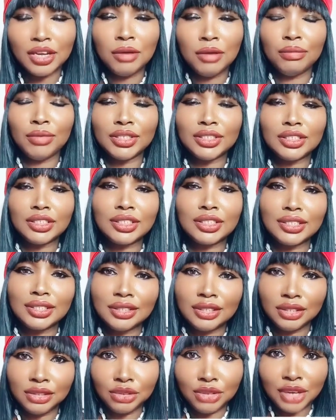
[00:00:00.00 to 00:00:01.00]
But
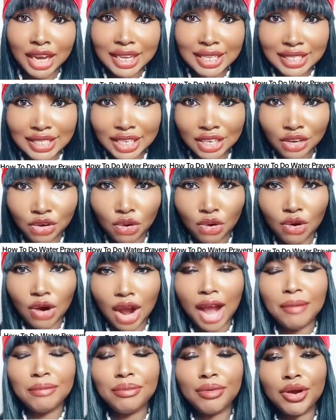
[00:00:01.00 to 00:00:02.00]
you can still go
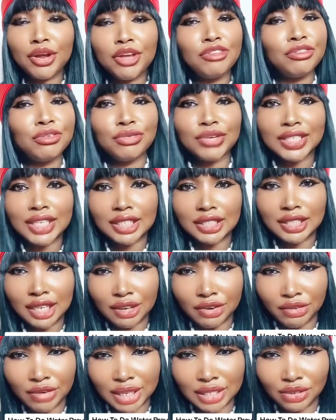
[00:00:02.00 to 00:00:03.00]
and pray even without
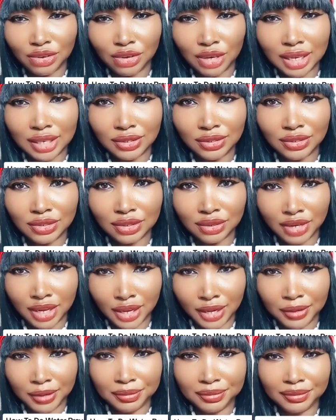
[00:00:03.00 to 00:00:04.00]
red kola nuts,
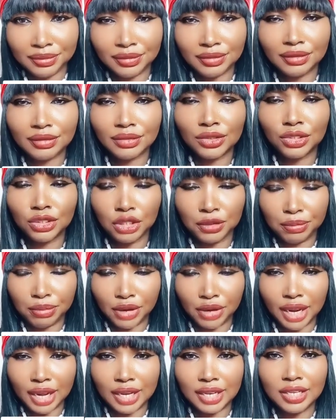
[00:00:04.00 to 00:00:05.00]
okay? To the
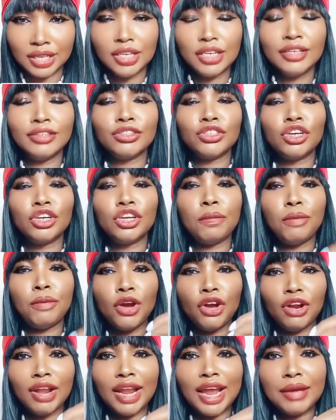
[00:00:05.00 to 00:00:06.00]
prayer. So you pour
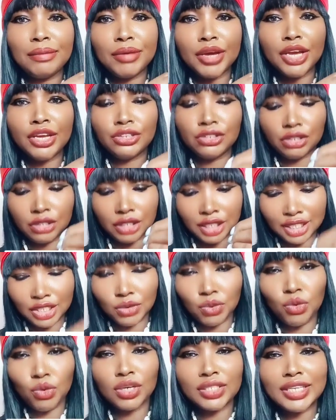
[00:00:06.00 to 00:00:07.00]
your libation in the
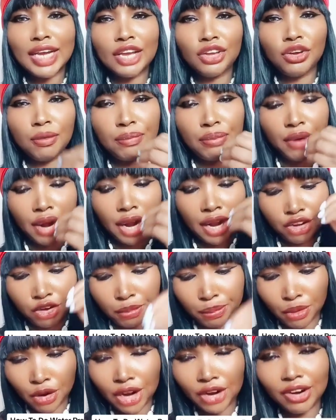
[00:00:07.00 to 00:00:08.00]
water, you're praying, you're
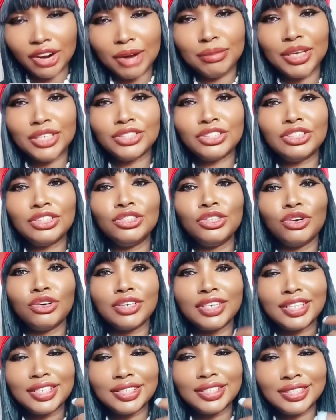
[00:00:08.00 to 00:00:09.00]
pouring libation,
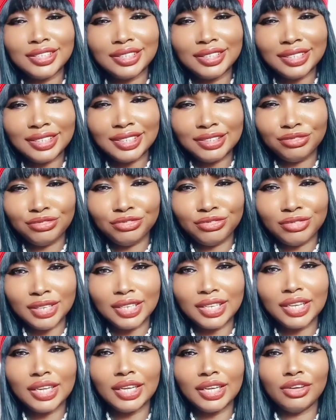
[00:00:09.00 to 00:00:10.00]

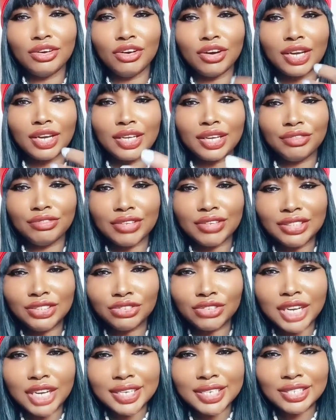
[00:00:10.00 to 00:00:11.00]
you're giving
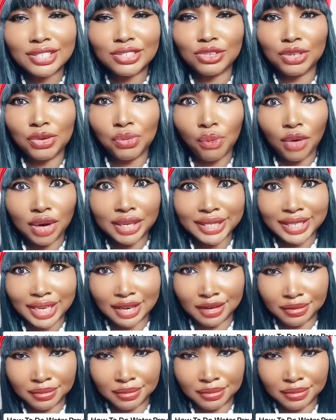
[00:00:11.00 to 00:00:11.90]
drinks to the water.